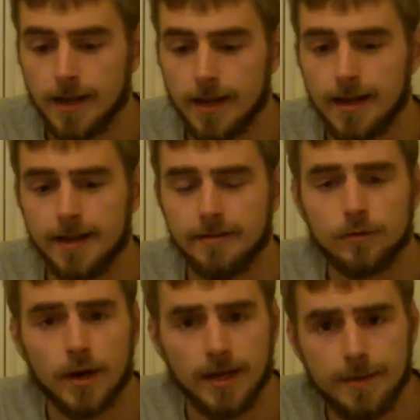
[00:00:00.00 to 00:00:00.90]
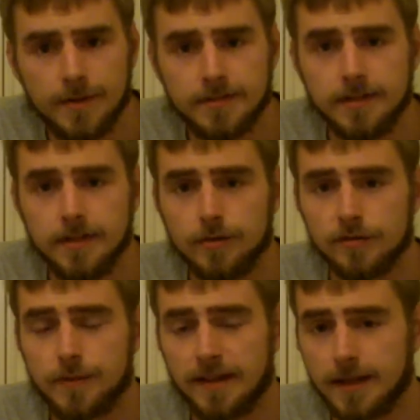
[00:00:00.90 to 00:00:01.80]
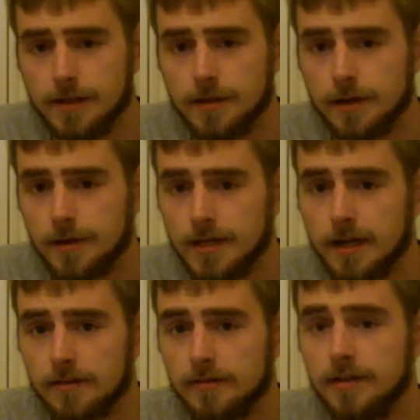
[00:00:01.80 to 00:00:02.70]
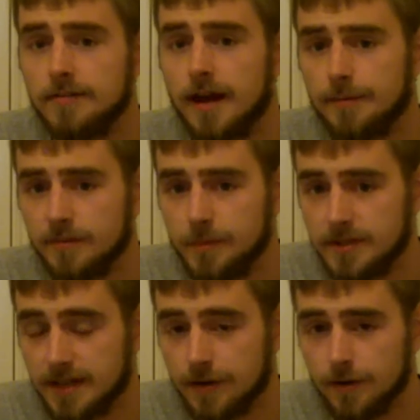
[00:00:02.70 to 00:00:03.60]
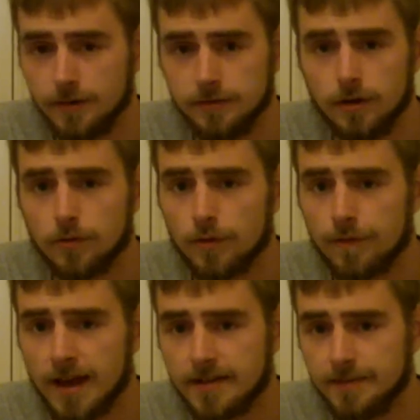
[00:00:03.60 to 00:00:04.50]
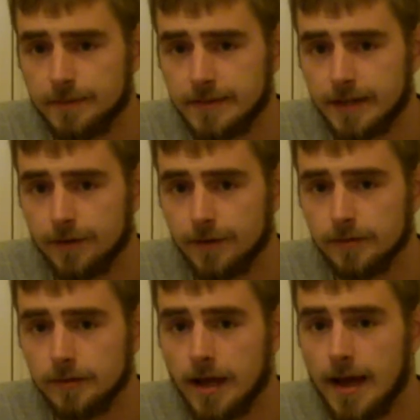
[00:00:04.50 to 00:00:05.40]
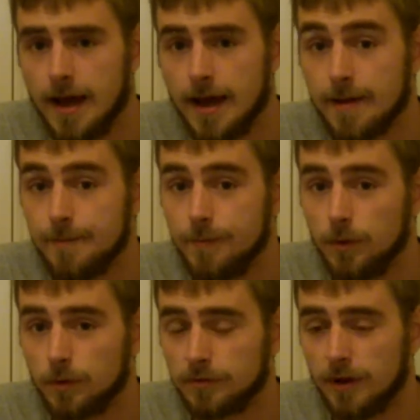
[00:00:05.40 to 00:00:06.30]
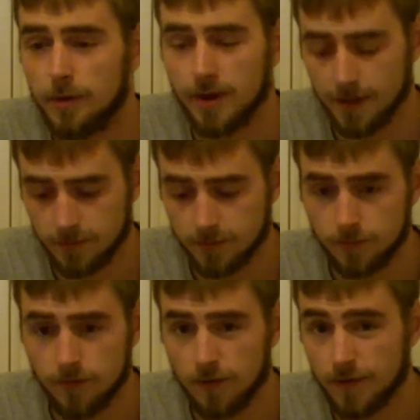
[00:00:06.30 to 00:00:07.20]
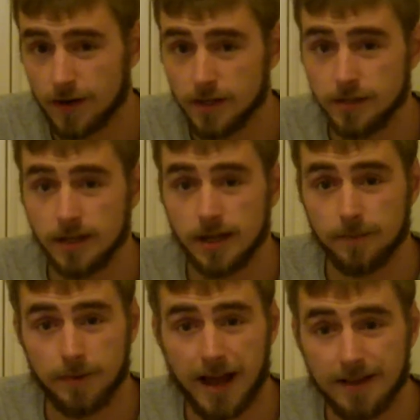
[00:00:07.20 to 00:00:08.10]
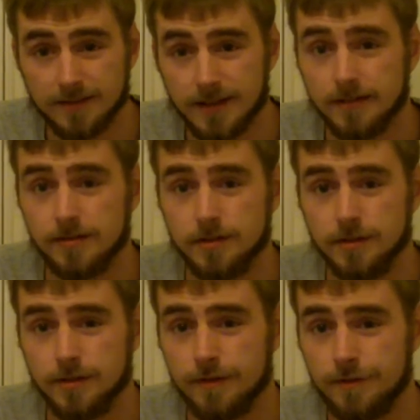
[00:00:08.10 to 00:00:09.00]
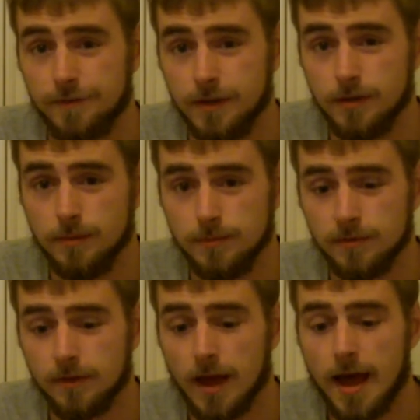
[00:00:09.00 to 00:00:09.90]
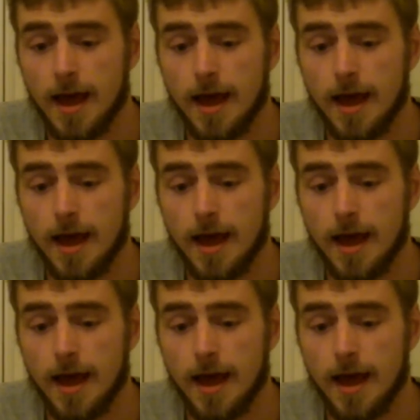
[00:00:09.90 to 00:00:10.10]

it's quite limited in the respect that you can only cut certain types of materials, non-reflective materials. Also, it's not very good to cut plastics due to the fumes.